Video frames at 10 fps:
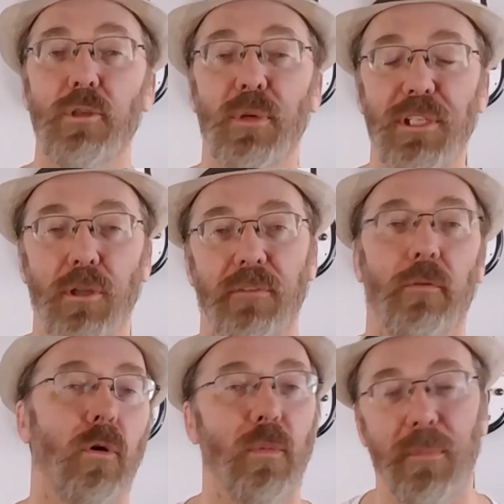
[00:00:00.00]
Here's what to
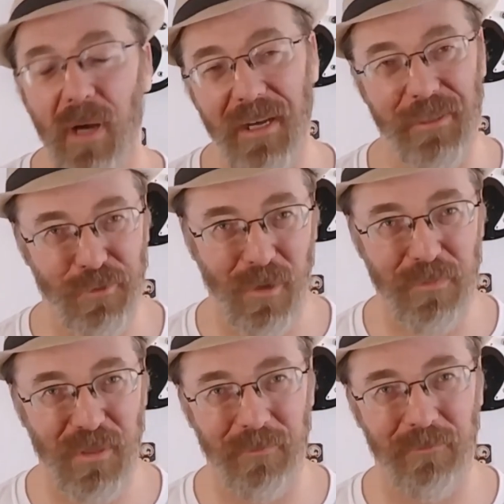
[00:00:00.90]
look for when buying
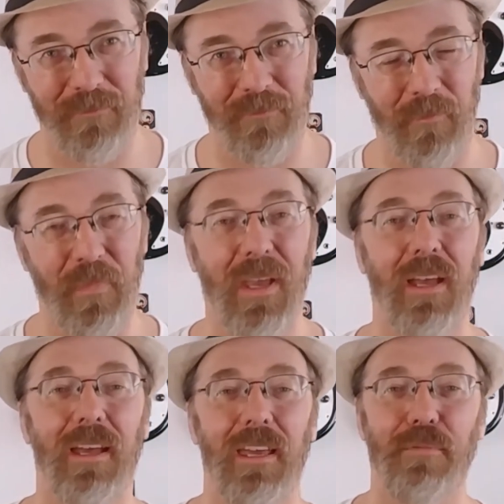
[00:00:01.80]
drums.
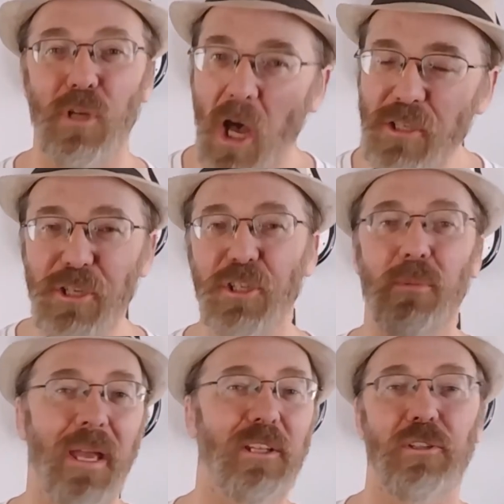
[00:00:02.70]
If cost is
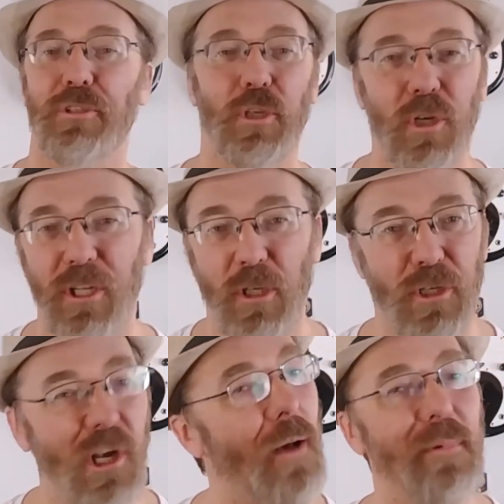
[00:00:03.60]
your main concern and
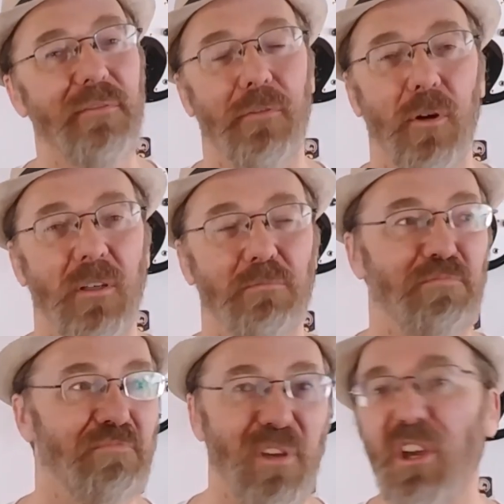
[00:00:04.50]
you're shopping for
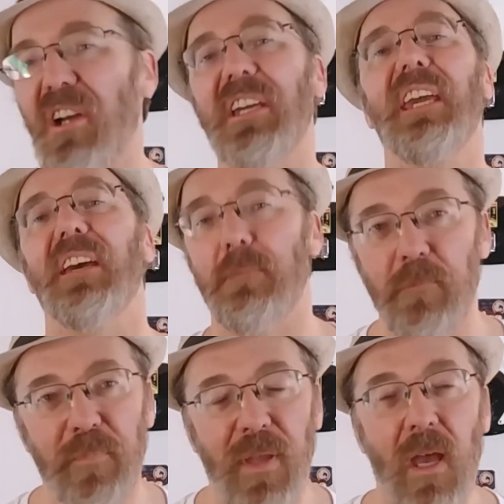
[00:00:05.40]
a young
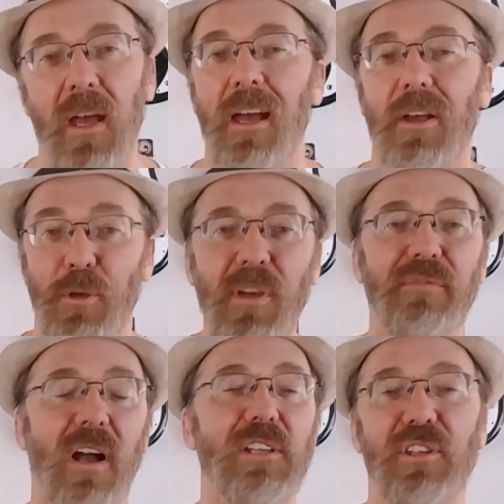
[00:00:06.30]
kid, you
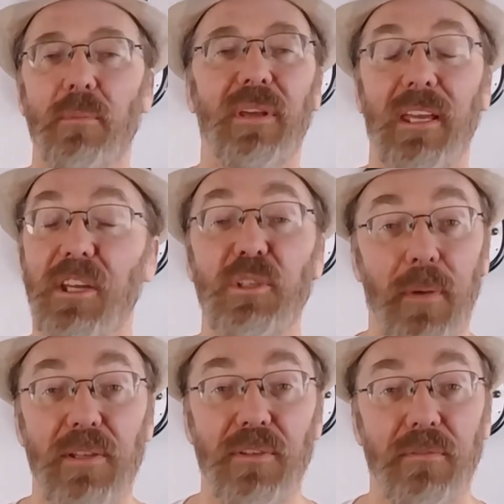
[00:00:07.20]
can find something
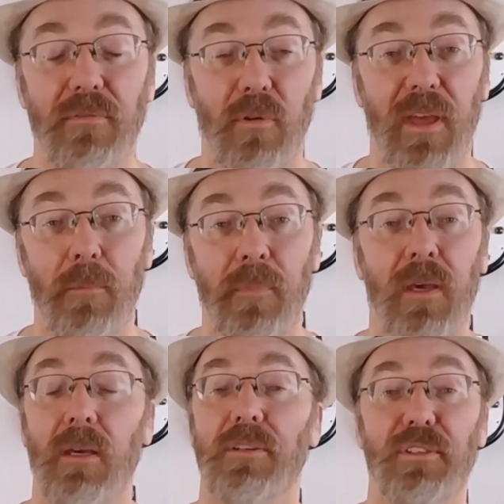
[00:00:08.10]
inexpensive for
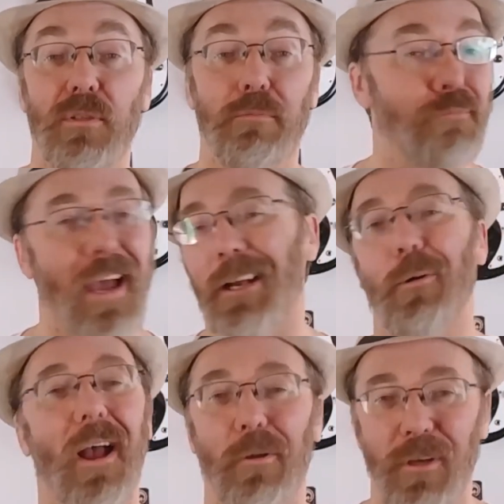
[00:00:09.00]
them to
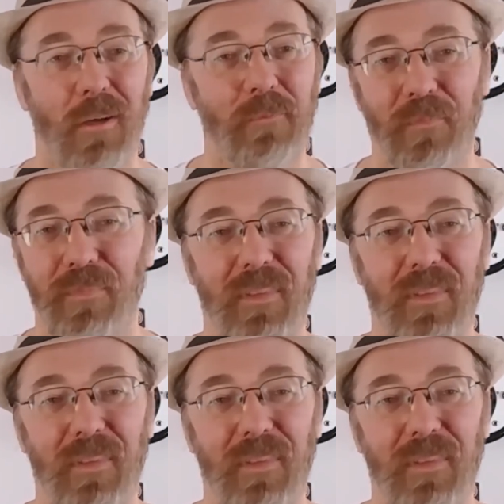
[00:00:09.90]
bang around on.